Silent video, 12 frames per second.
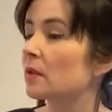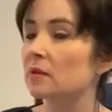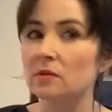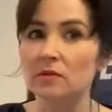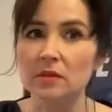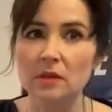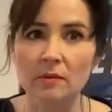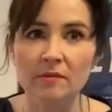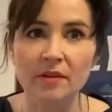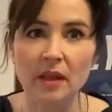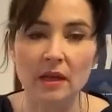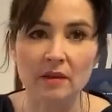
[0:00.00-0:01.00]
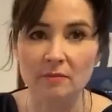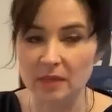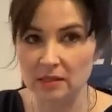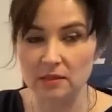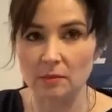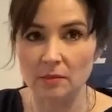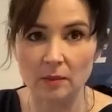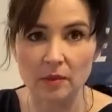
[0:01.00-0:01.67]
So obviously, I feel like I missed something.